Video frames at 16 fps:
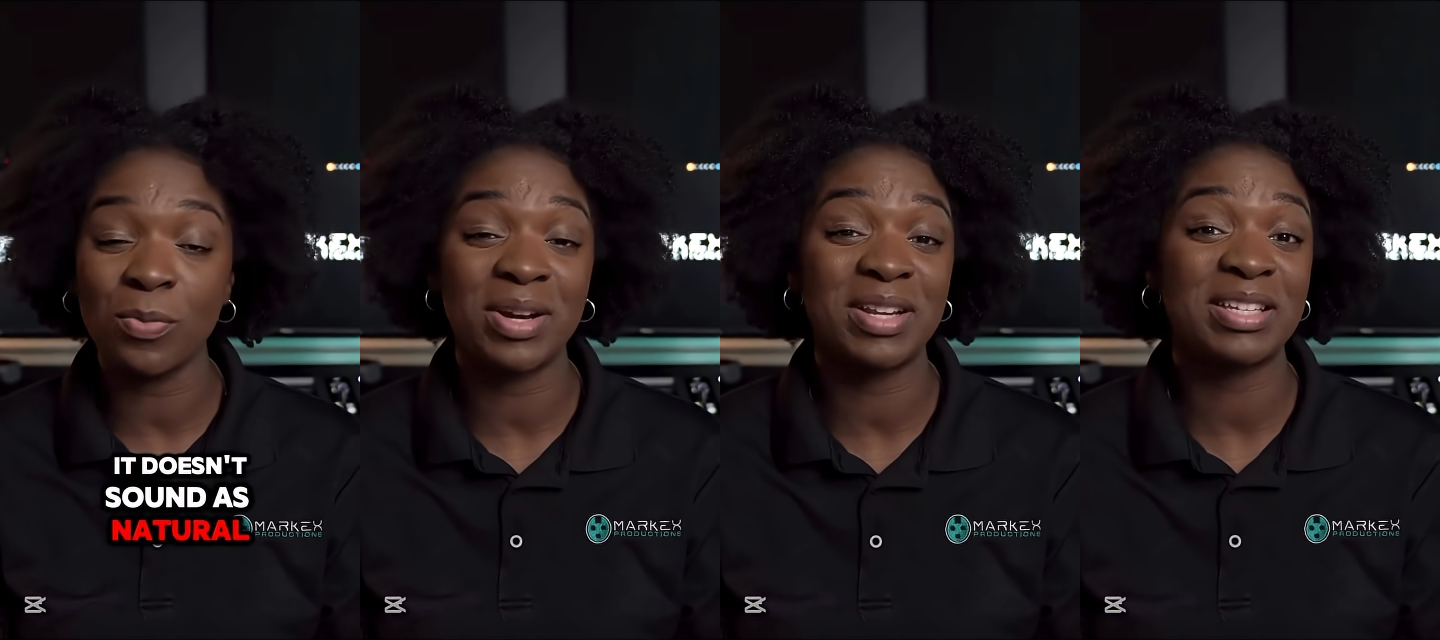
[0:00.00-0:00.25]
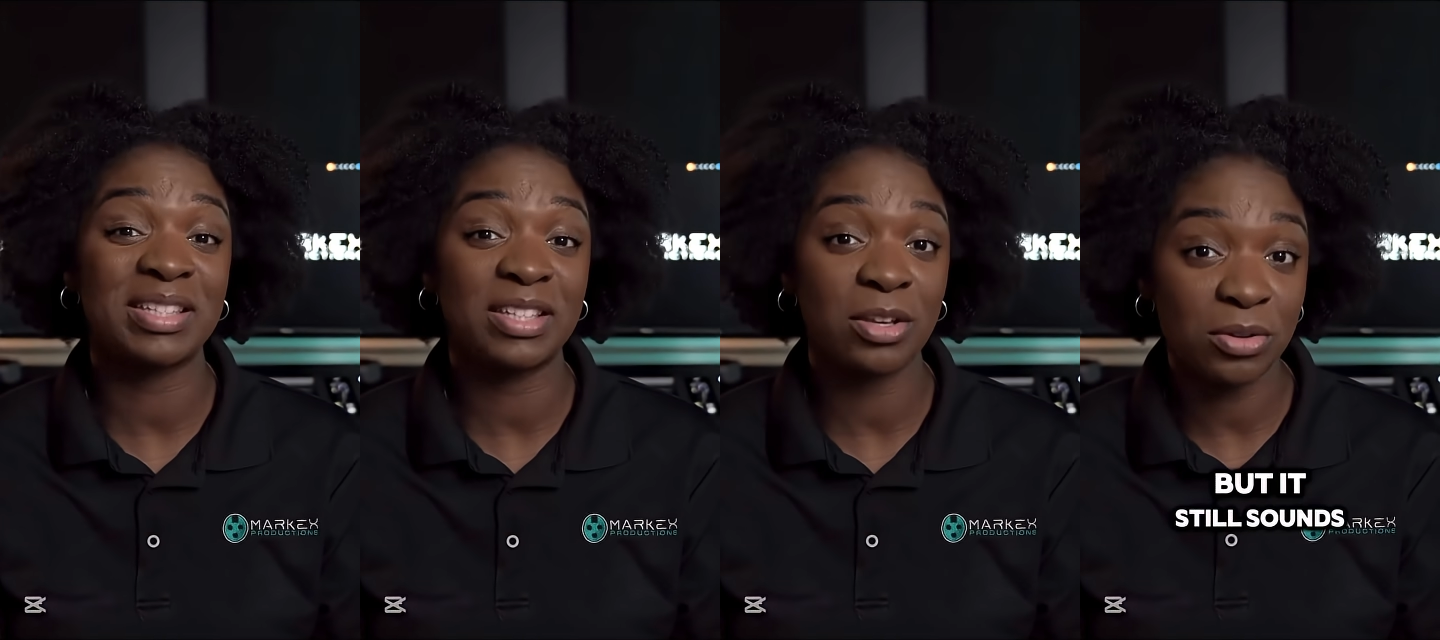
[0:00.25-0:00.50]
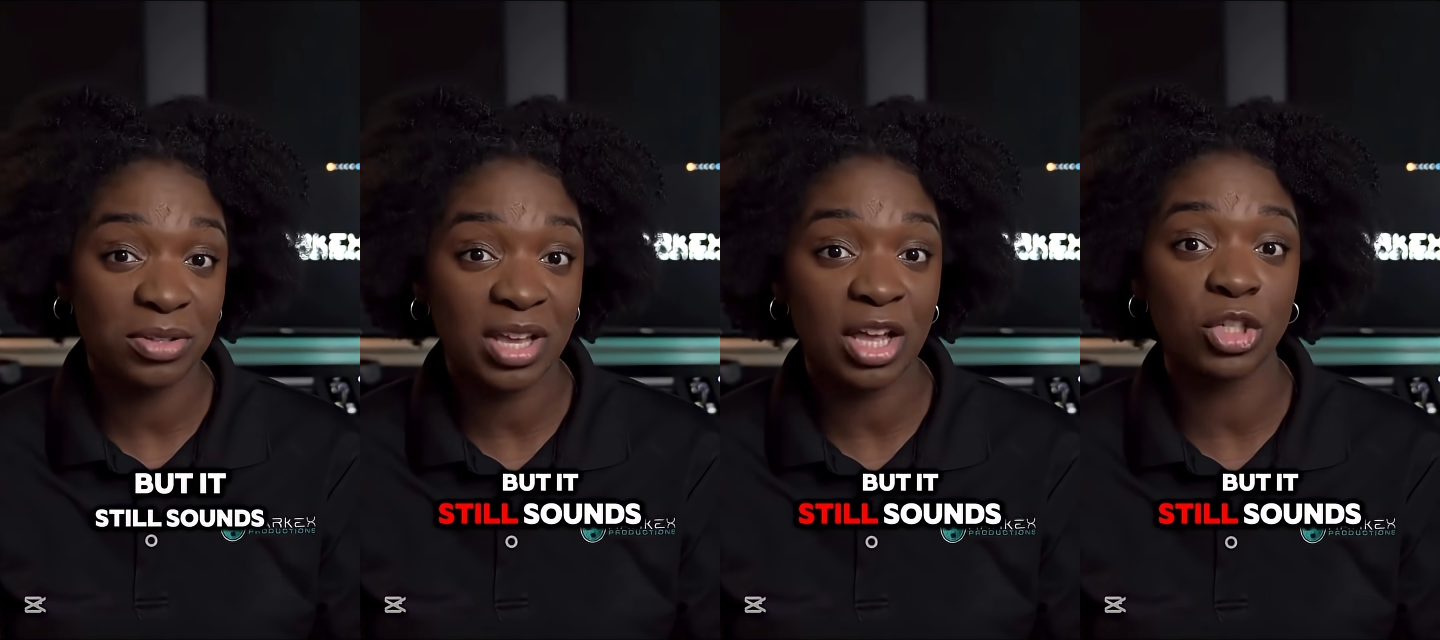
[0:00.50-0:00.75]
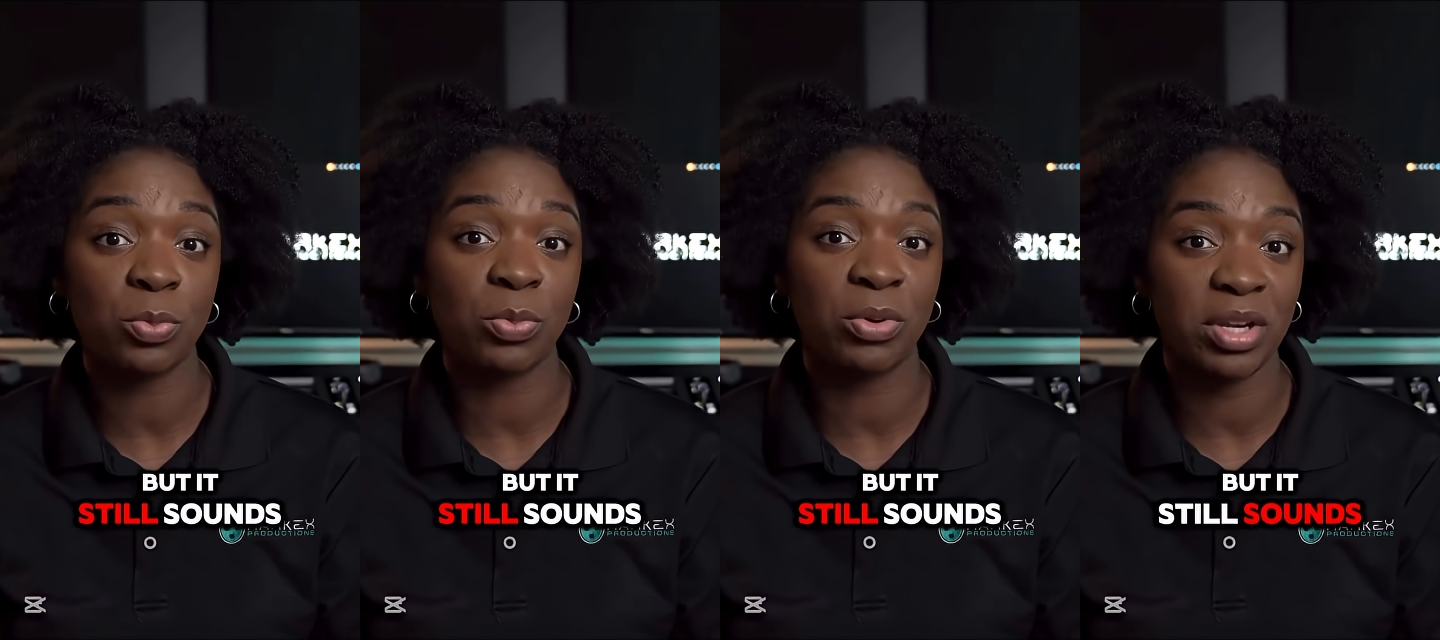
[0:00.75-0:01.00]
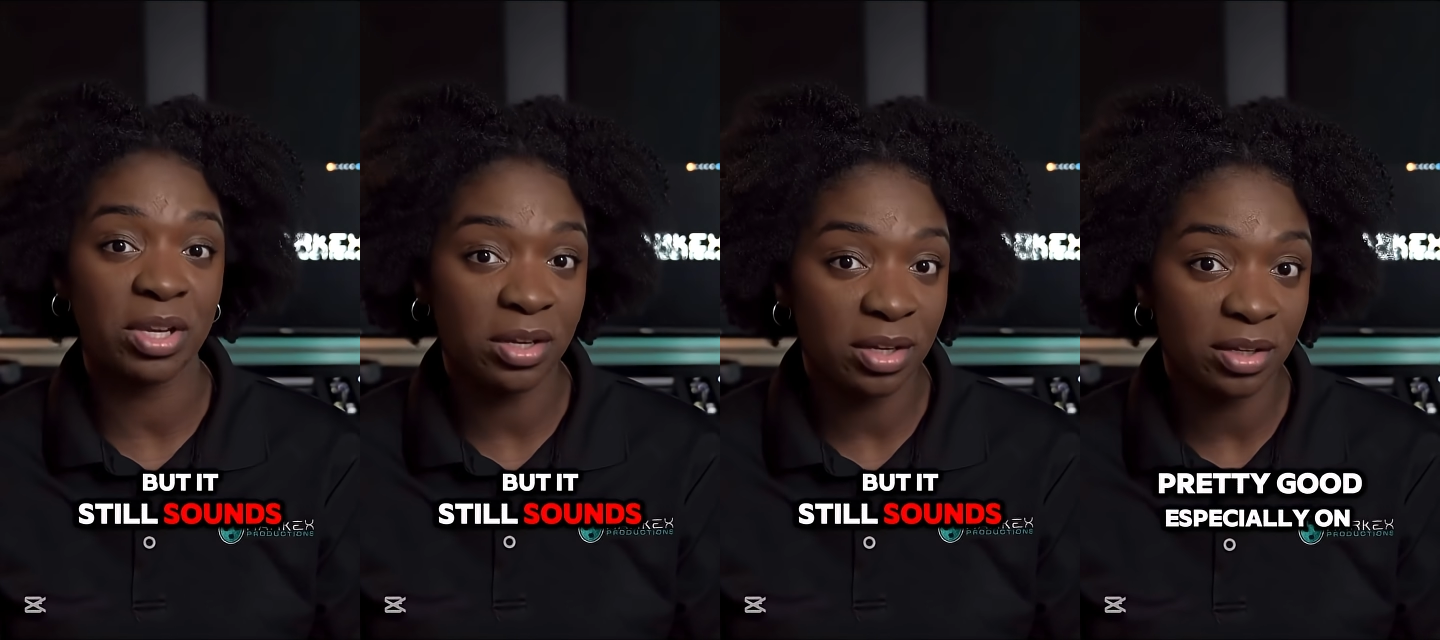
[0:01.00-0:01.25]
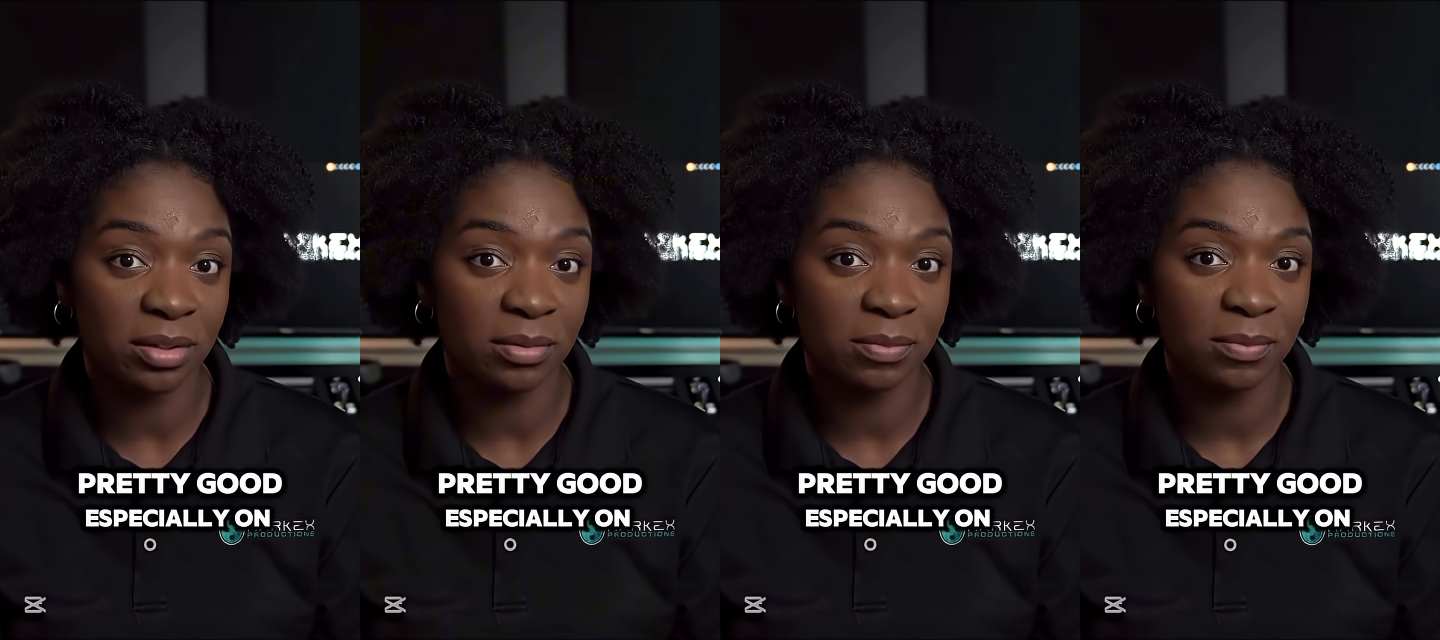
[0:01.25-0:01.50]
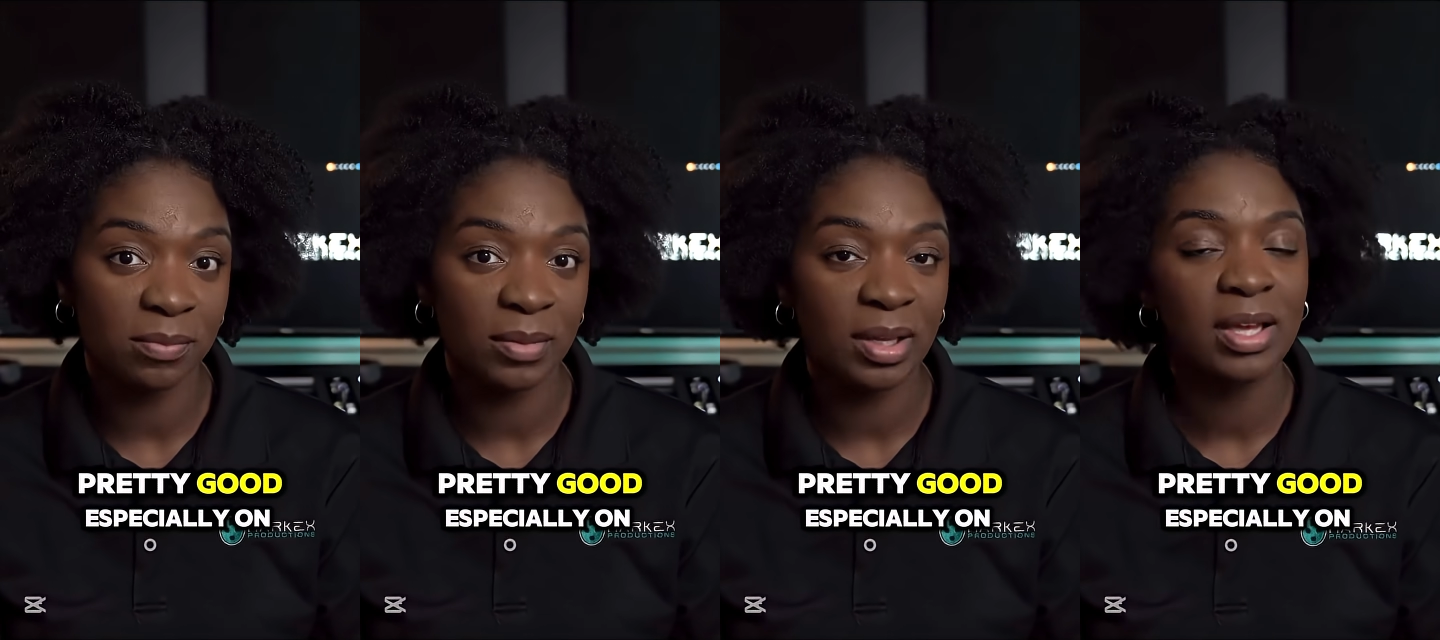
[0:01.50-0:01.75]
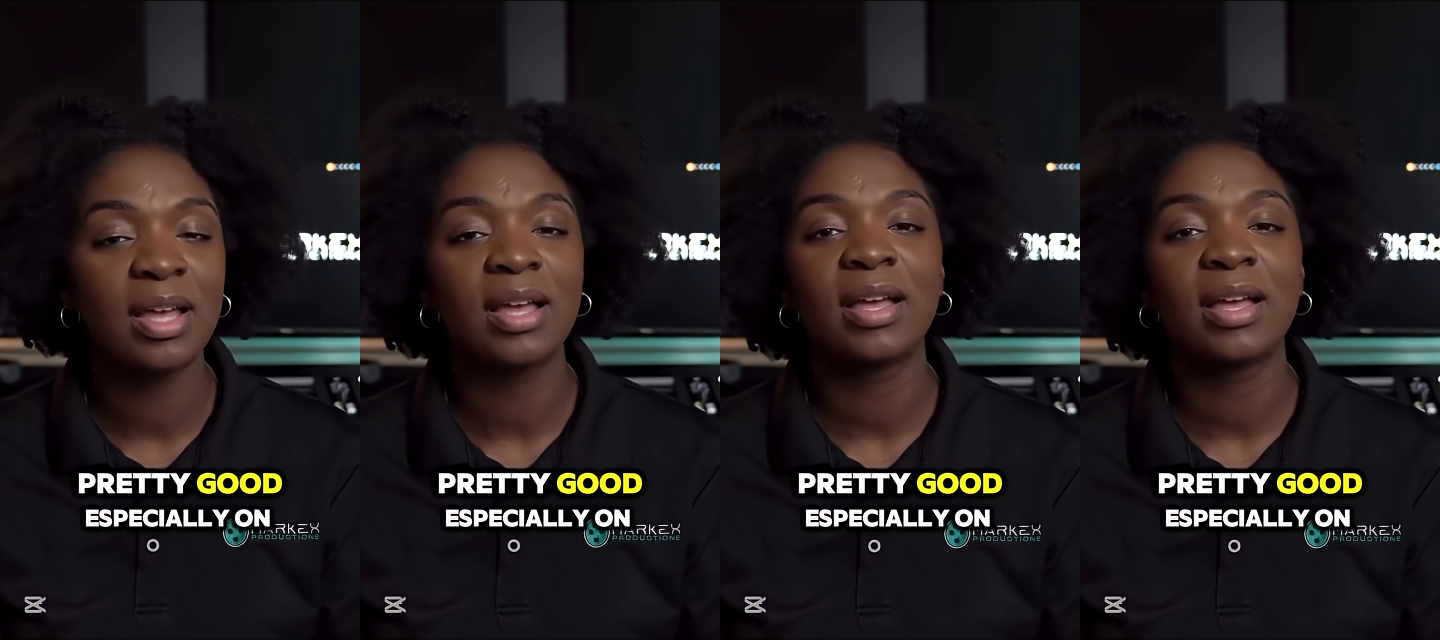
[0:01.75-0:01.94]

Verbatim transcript: but it still sounds pretty good,